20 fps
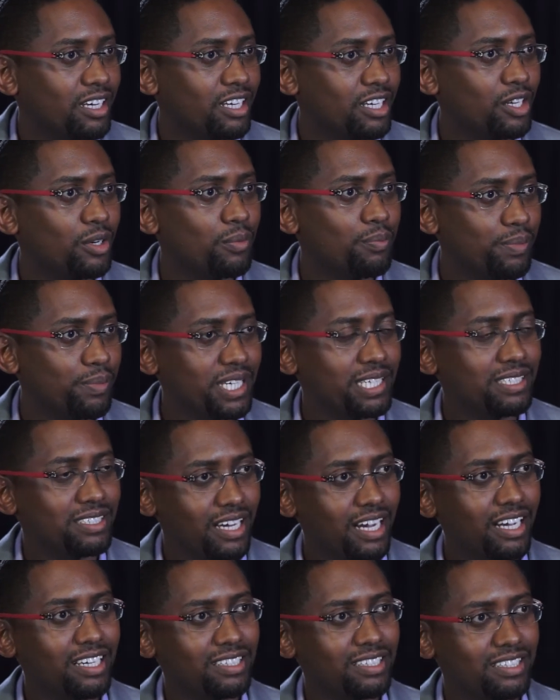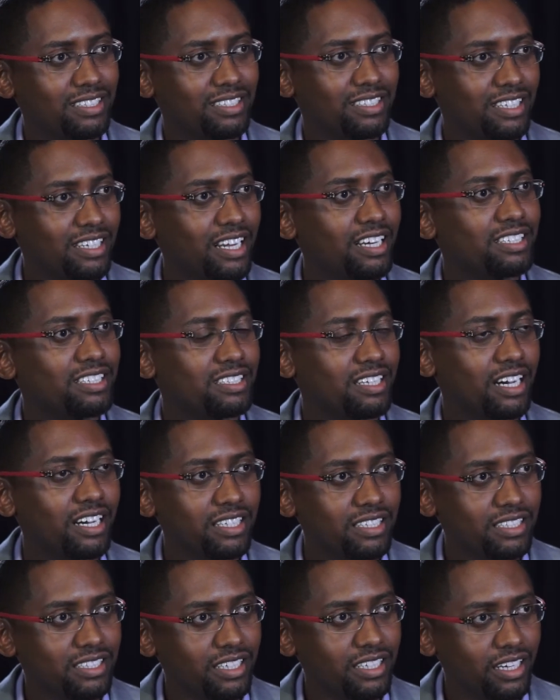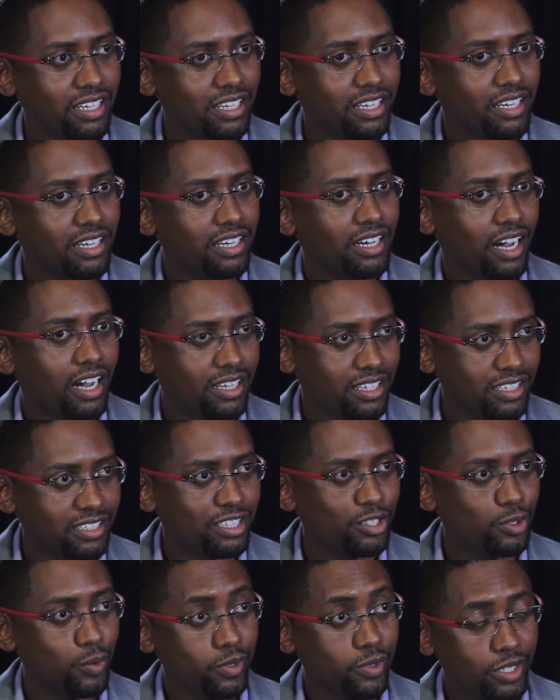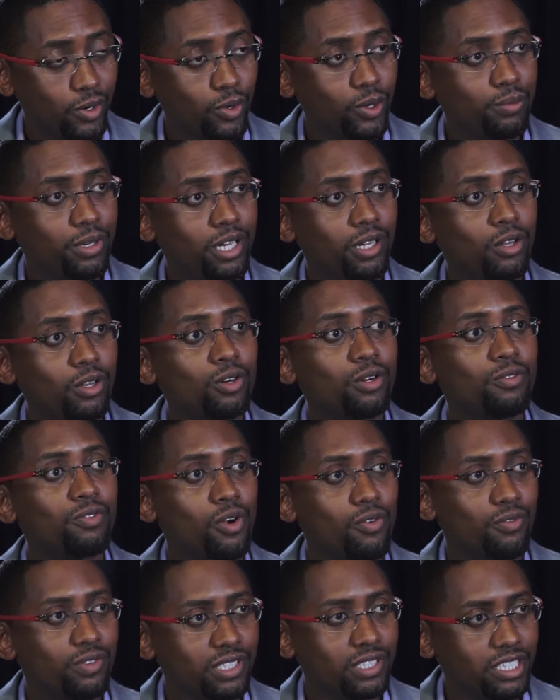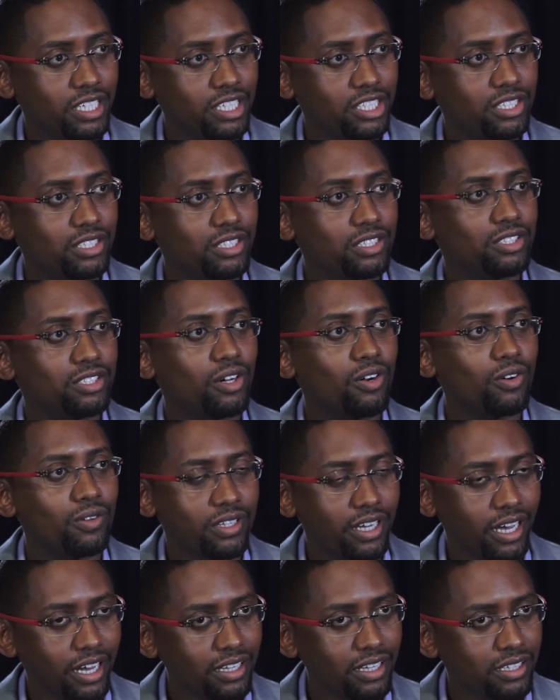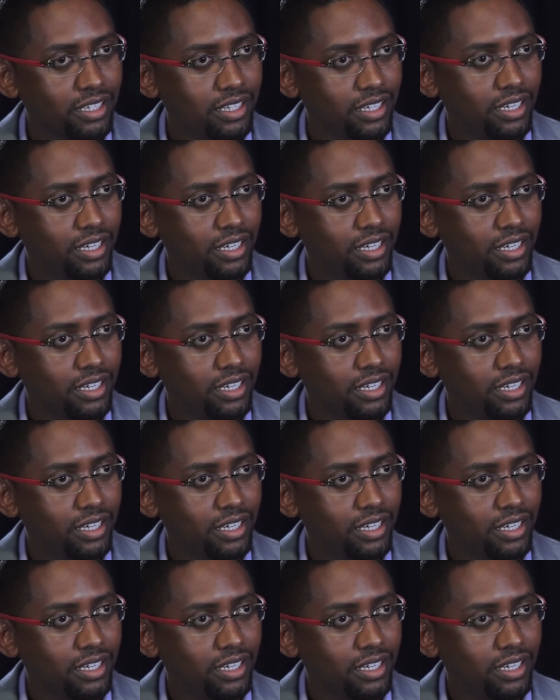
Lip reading: you know, big scientist, the next Einstein. I think there will be a lot of conversations on that.